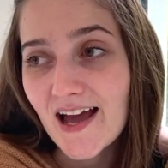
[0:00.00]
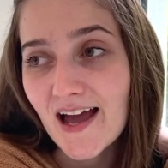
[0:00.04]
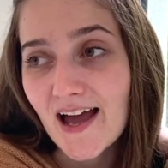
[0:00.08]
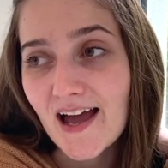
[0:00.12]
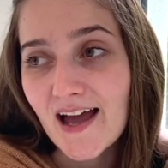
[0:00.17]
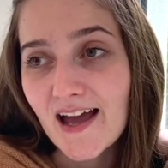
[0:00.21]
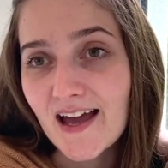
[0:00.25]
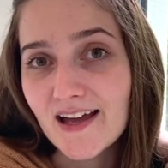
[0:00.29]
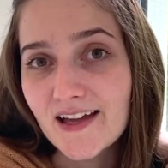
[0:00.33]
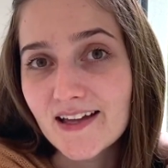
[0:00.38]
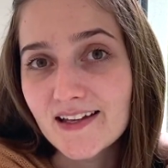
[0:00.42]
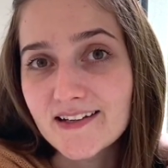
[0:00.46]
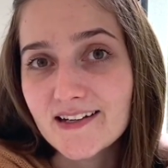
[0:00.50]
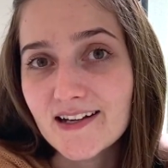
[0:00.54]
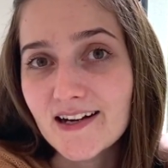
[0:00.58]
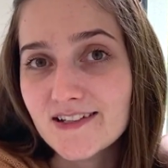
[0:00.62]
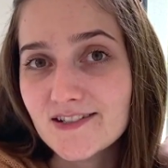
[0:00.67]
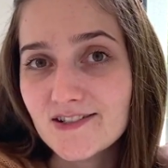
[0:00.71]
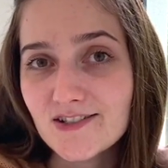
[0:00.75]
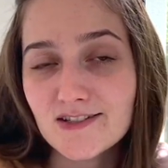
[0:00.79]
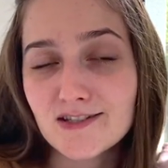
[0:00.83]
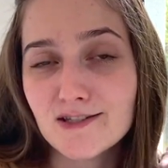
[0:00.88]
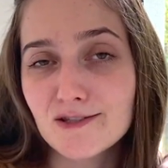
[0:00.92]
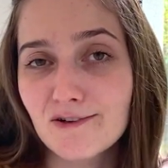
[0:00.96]
and I
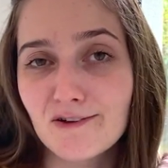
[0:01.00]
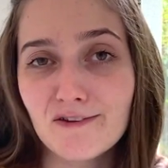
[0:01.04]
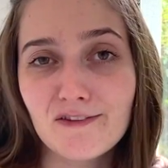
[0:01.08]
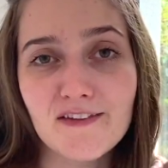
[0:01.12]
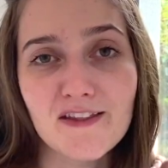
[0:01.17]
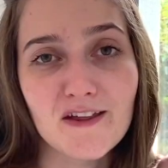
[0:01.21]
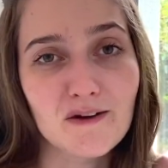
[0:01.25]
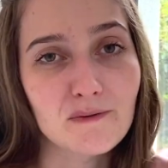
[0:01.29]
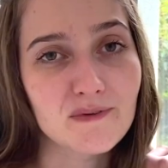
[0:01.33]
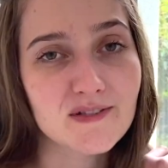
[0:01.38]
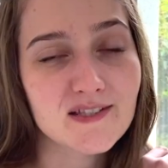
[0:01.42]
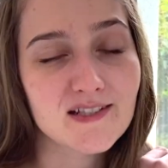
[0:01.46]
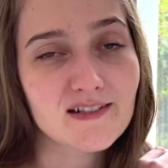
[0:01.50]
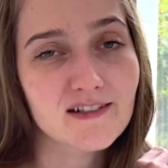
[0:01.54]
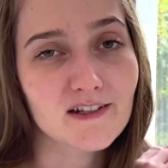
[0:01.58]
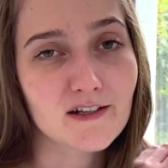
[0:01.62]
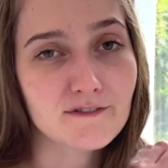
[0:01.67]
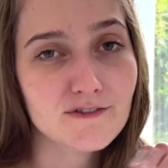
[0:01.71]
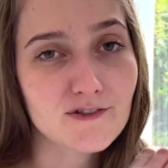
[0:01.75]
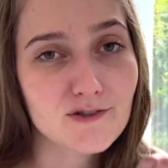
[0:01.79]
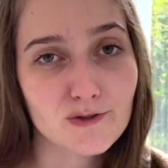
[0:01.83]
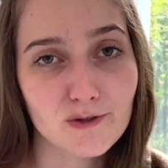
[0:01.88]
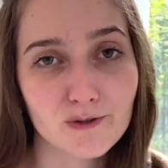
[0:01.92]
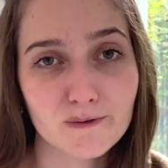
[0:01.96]
just thought that there wasn't
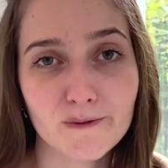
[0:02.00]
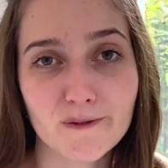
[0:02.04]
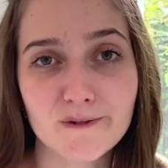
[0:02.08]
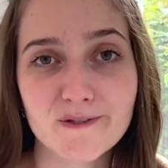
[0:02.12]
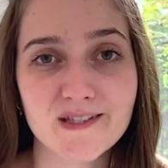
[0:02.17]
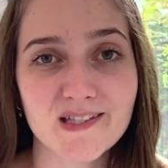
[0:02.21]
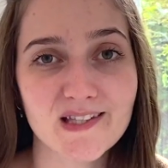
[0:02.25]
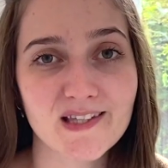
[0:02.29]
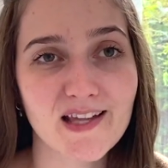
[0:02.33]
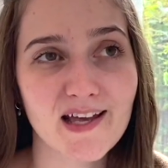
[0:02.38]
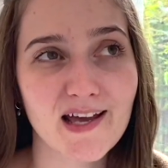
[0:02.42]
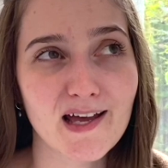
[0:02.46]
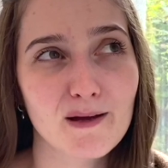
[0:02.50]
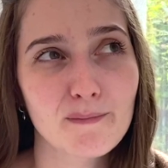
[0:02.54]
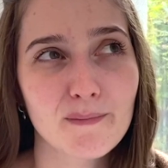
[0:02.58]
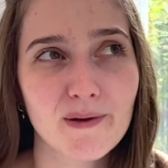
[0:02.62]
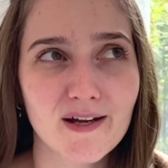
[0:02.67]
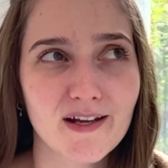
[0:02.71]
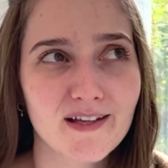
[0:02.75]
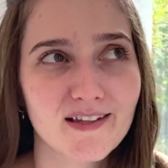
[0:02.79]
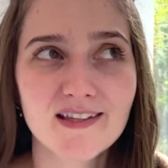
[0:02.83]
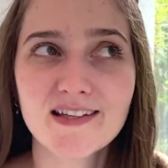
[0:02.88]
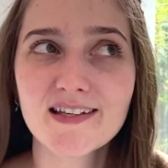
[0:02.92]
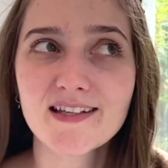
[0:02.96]
enough short rows in there, but
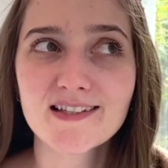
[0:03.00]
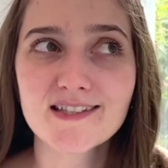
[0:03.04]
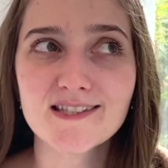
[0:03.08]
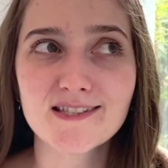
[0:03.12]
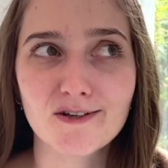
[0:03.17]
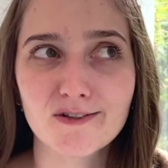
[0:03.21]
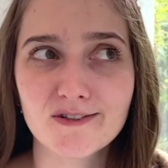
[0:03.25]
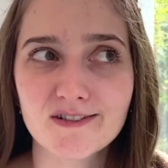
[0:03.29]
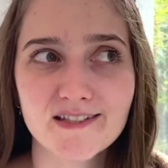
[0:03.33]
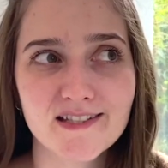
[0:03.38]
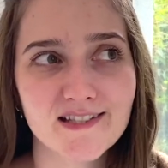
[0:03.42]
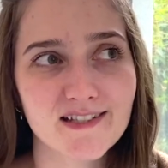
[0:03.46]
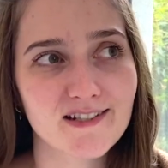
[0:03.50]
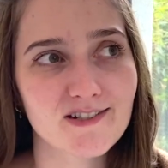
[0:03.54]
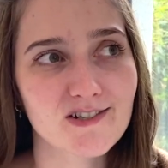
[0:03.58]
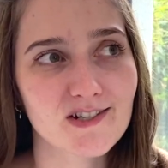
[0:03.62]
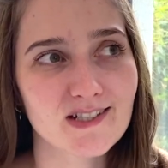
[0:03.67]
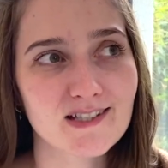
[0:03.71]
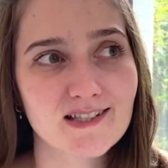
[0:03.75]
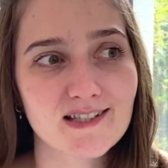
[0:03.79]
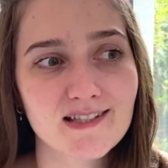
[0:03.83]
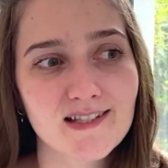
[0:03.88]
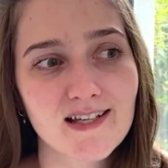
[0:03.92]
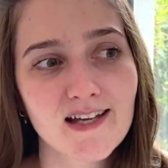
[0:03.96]
I think it's honestly
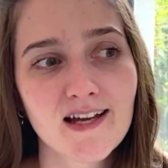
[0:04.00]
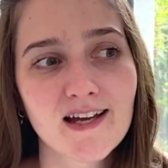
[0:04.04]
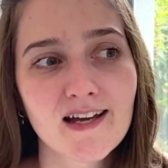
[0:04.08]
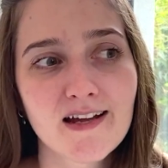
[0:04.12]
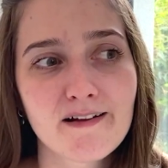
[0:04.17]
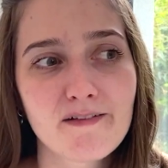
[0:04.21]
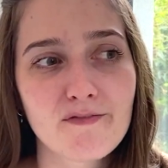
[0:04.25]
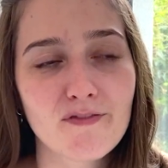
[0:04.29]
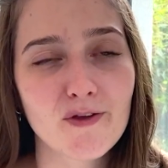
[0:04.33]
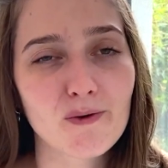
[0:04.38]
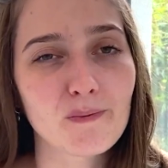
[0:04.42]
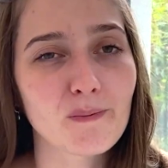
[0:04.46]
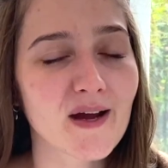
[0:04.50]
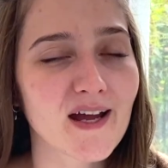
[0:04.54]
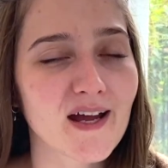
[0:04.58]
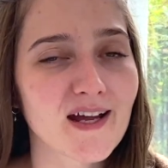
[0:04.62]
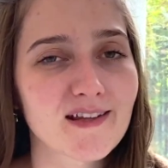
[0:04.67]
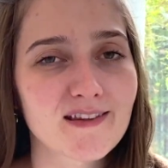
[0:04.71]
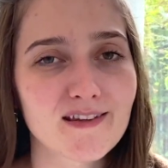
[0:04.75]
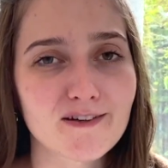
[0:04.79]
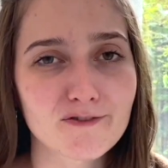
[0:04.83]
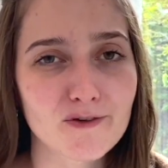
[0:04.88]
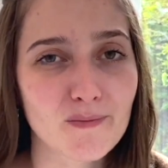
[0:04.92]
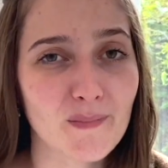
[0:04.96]
just the way
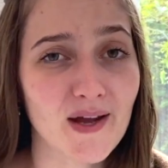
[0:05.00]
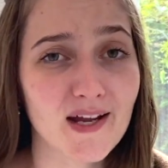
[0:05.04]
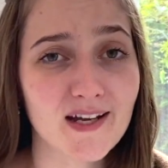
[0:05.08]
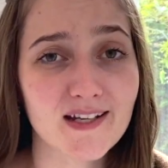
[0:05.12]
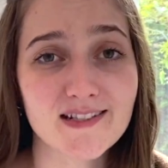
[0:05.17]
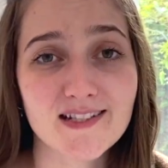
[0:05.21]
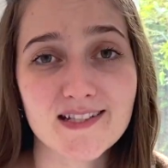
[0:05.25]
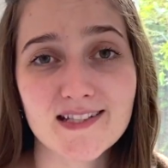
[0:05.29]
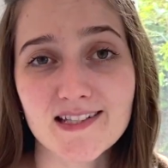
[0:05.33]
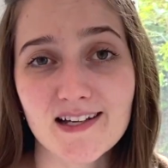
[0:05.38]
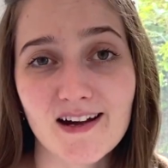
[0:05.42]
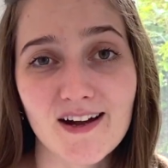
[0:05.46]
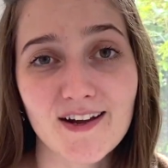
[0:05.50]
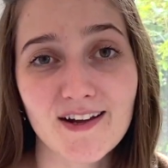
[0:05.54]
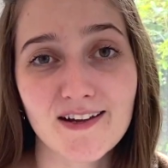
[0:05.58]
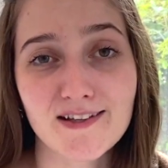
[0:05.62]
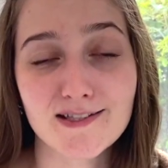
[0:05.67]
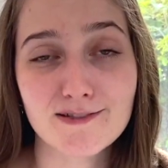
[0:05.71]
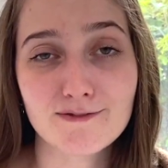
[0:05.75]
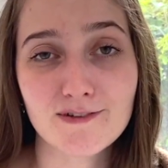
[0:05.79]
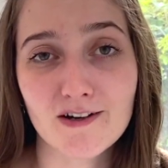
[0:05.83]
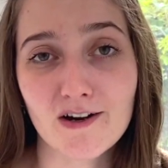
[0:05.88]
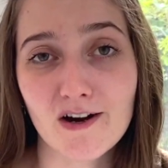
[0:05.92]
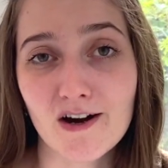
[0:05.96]
that Rebecca
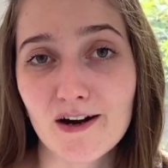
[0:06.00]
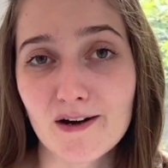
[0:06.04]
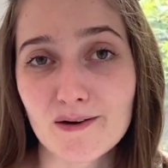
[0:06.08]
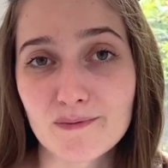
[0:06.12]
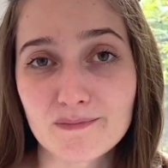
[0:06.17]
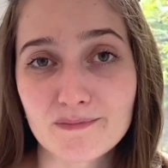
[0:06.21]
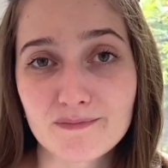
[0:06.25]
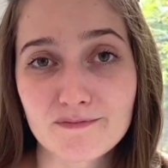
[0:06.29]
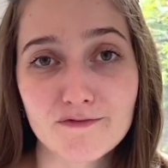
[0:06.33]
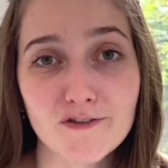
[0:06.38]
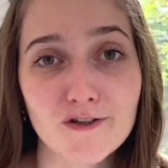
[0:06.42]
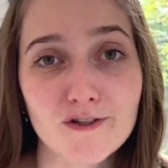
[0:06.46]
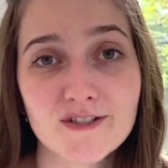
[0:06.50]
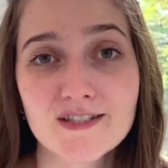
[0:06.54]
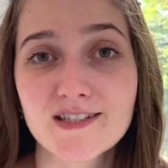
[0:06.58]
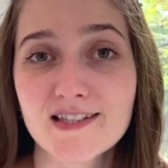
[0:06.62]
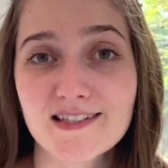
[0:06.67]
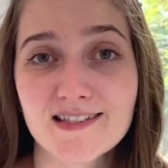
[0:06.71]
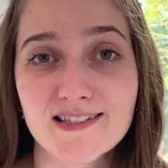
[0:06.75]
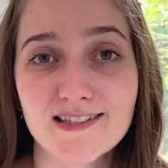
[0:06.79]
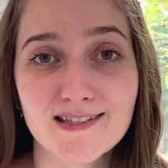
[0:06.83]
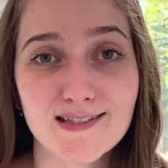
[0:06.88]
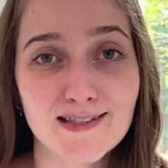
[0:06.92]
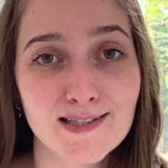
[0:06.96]
designs
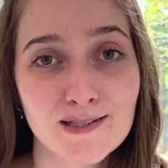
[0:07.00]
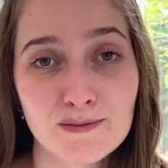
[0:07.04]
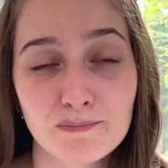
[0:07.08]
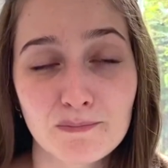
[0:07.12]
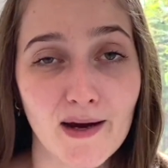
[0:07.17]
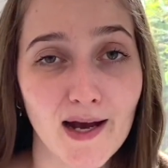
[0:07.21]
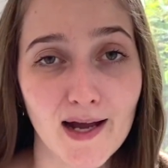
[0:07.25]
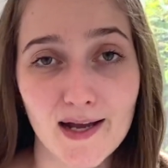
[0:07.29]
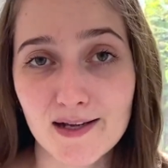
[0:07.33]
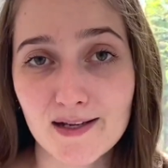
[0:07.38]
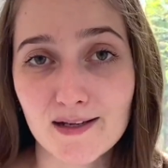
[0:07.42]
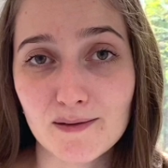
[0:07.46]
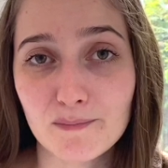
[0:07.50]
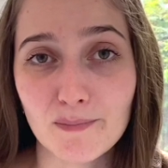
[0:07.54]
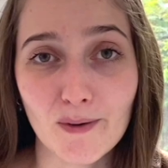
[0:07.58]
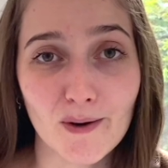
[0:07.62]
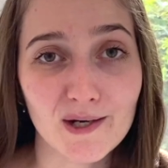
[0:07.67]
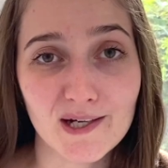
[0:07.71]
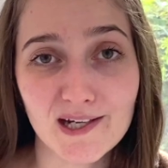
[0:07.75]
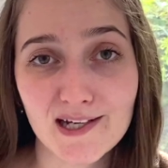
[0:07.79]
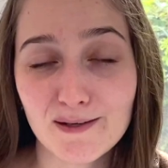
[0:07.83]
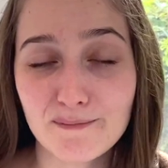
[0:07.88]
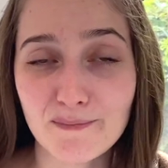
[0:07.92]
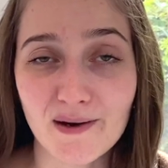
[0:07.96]
versus my
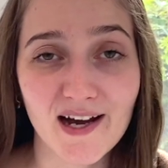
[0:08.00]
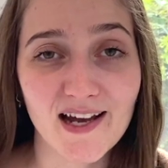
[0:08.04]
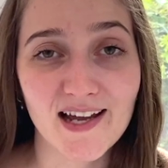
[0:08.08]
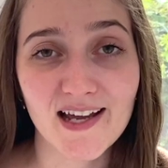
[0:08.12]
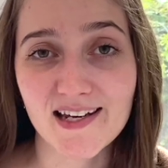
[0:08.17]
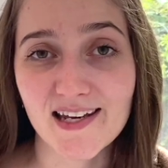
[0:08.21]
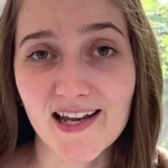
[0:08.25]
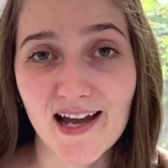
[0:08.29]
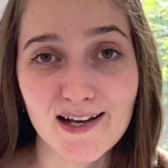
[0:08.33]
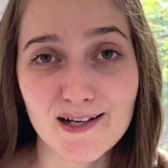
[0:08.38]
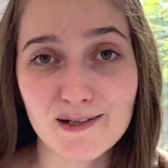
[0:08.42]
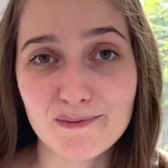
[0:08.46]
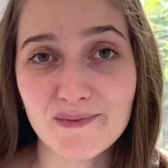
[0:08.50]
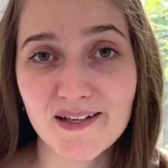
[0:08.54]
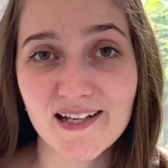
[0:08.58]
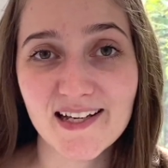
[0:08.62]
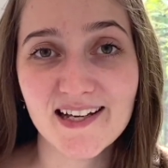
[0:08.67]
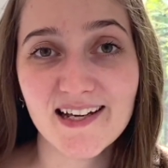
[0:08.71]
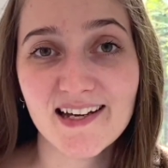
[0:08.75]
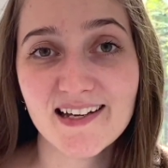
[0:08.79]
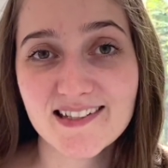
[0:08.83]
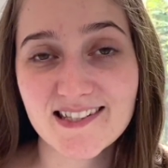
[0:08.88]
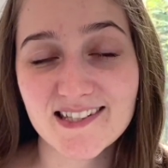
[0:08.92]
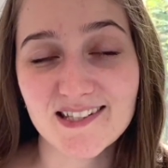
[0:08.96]
body and my
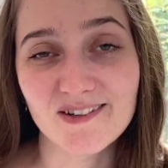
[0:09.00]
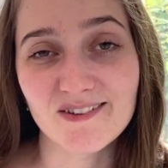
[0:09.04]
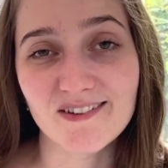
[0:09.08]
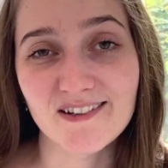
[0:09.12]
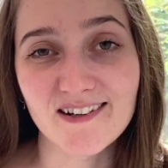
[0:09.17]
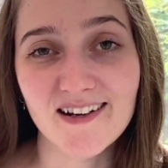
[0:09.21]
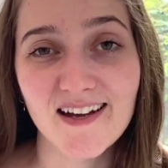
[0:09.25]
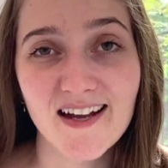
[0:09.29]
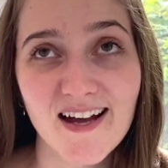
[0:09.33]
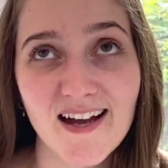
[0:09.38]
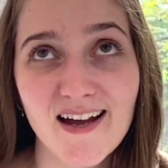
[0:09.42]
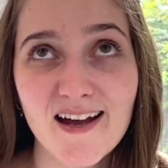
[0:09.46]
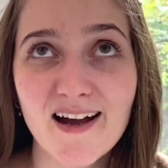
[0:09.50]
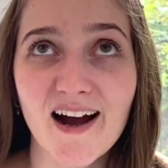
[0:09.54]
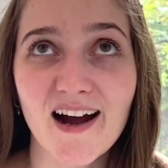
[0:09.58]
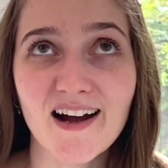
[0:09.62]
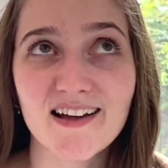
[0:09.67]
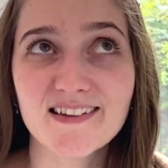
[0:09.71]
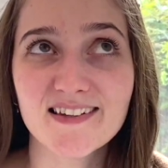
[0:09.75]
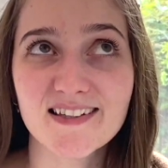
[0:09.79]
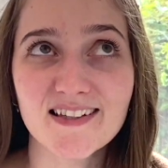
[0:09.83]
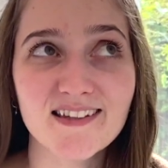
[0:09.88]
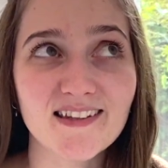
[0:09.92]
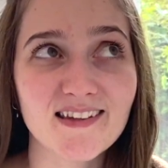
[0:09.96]
anatomy, so I
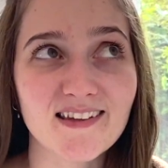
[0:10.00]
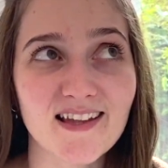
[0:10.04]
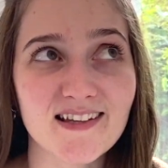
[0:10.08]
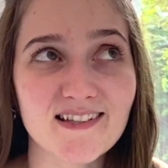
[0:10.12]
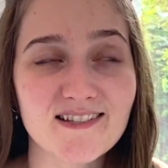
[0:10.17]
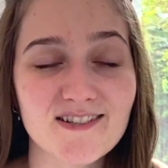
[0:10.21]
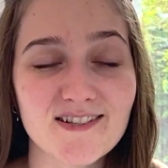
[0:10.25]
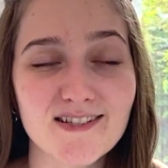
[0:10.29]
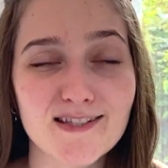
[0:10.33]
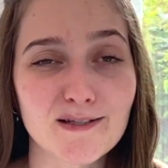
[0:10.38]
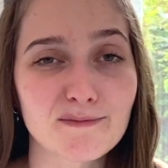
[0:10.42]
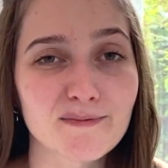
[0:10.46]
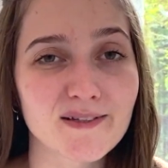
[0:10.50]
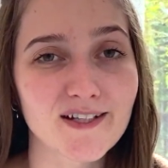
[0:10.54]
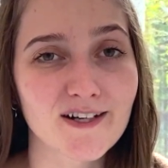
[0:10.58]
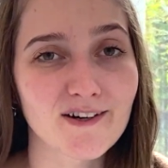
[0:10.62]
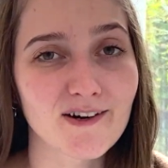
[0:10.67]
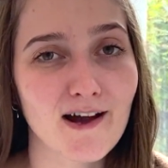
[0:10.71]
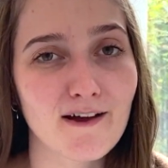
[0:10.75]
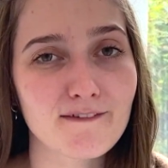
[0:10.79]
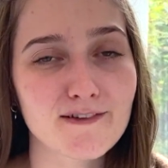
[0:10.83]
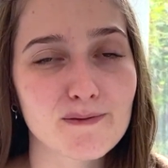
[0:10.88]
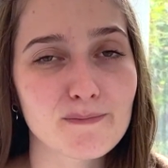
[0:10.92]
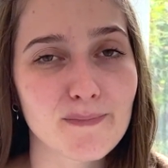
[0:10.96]
think that that's just something I'll
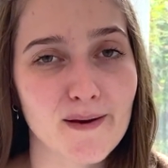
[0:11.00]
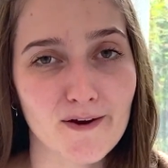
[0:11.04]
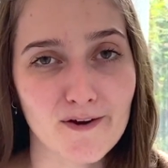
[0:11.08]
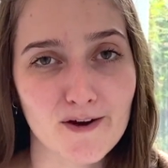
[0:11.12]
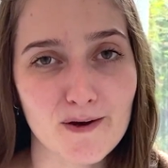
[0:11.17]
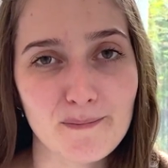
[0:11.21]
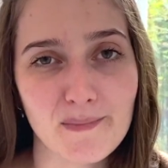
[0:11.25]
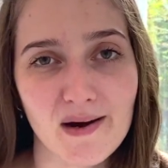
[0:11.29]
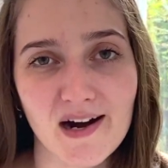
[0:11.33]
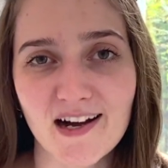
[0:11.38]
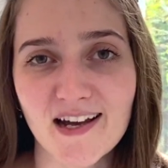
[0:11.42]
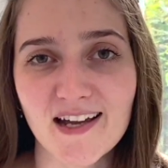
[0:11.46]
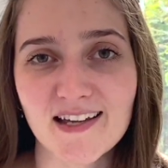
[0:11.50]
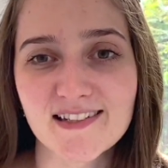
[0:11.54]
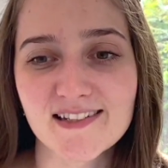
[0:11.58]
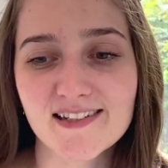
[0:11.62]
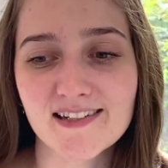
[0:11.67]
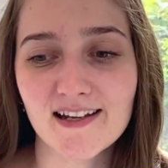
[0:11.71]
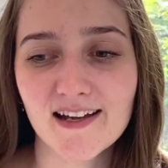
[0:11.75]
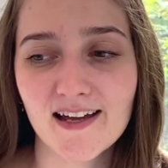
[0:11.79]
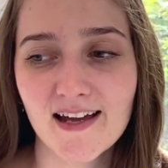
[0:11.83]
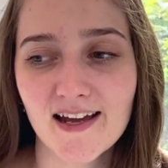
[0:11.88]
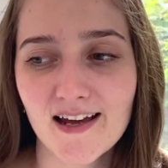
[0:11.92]
have to bear in mind